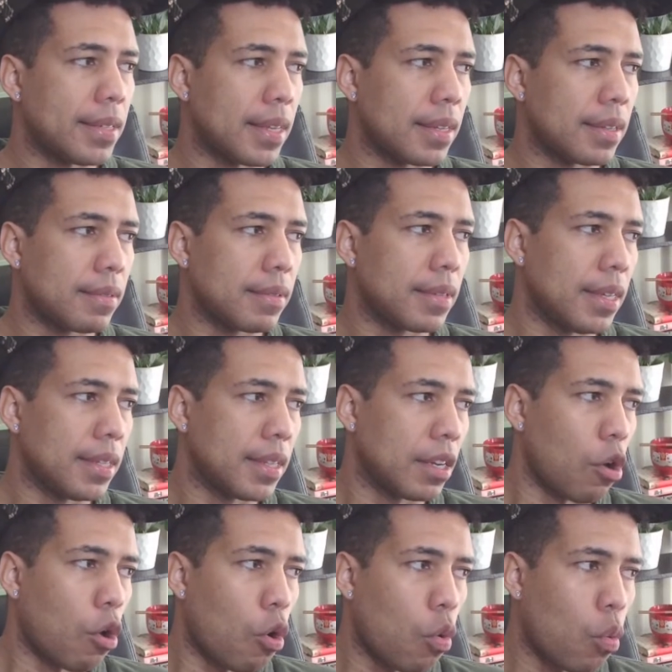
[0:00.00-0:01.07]
is
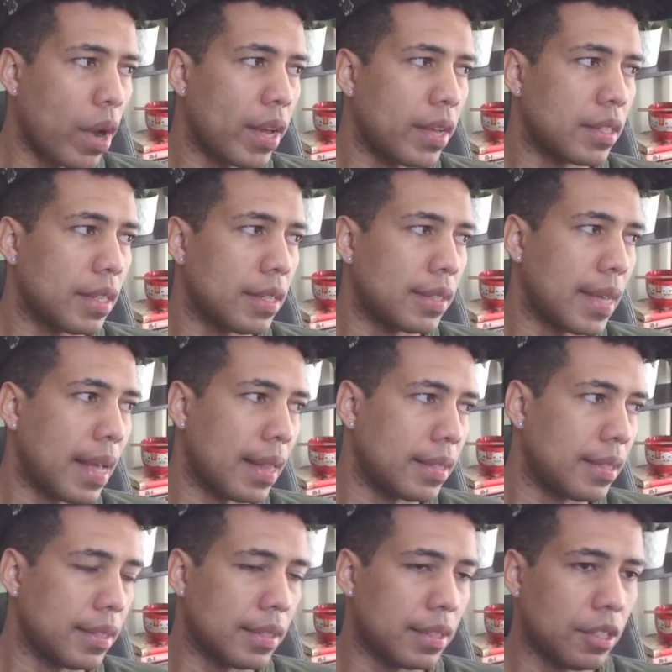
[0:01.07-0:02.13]
it always
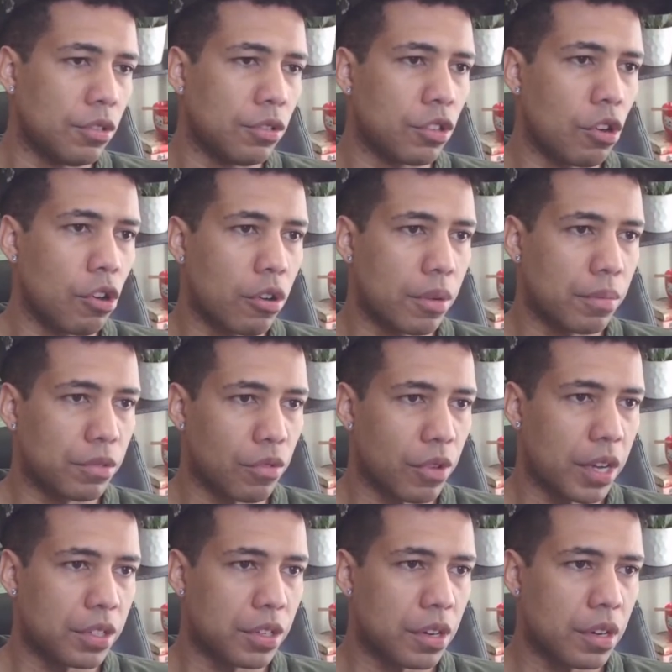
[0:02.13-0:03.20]
intelligent to use Occam's
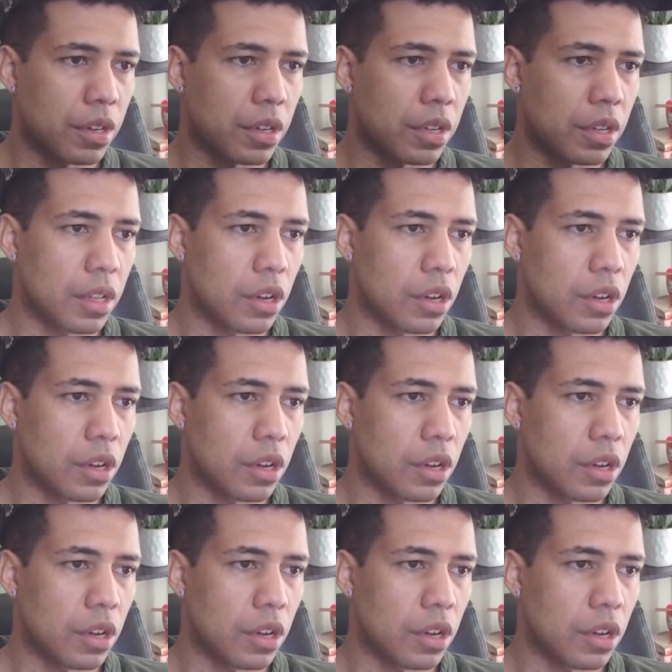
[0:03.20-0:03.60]
razor?